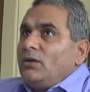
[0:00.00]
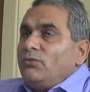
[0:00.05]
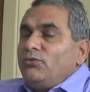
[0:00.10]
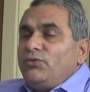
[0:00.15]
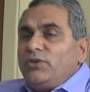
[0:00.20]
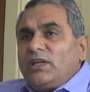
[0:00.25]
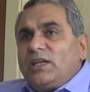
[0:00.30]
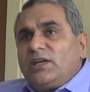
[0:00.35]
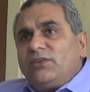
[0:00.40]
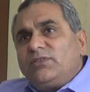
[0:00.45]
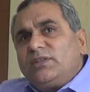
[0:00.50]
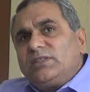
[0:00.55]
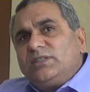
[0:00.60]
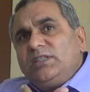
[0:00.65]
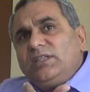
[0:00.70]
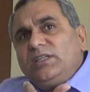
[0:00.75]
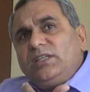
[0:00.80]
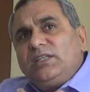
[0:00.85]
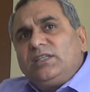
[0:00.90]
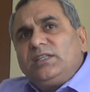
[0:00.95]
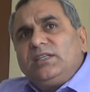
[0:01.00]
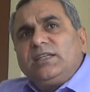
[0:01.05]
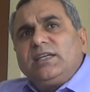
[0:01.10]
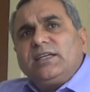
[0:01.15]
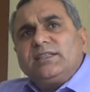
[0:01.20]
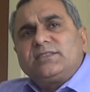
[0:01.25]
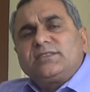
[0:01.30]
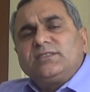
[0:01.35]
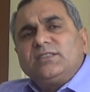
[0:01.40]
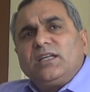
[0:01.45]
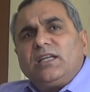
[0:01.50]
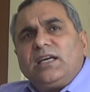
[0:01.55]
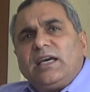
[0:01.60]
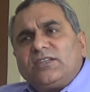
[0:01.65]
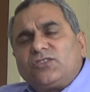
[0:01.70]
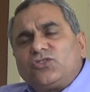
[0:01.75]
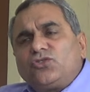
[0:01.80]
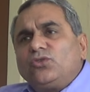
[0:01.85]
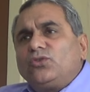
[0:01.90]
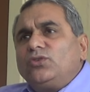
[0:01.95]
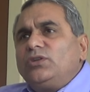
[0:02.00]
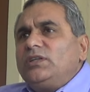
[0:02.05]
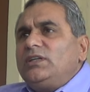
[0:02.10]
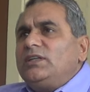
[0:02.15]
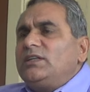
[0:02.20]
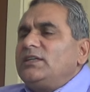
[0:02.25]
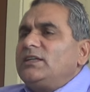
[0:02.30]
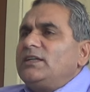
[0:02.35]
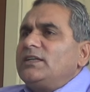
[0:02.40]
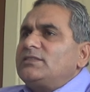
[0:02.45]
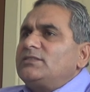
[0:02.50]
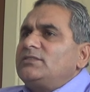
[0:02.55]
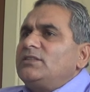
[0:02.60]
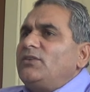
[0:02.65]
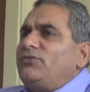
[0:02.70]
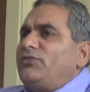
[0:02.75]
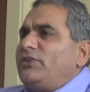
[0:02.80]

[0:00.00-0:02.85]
Wherever the assured irrigational